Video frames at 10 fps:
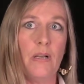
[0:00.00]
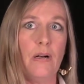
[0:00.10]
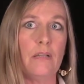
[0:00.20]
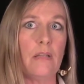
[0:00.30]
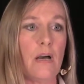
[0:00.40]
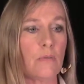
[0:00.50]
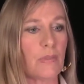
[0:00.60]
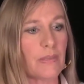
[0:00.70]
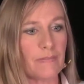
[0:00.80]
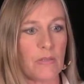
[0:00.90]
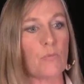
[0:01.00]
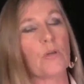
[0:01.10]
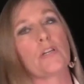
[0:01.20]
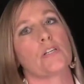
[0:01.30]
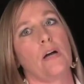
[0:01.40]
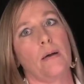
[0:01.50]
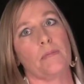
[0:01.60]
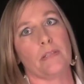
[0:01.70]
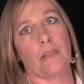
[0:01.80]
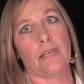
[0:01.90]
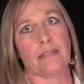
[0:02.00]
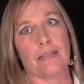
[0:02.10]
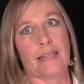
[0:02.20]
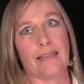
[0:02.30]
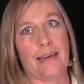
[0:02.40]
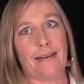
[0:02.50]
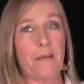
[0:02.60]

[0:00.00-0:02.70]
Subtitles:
along with giving workshops and things like that.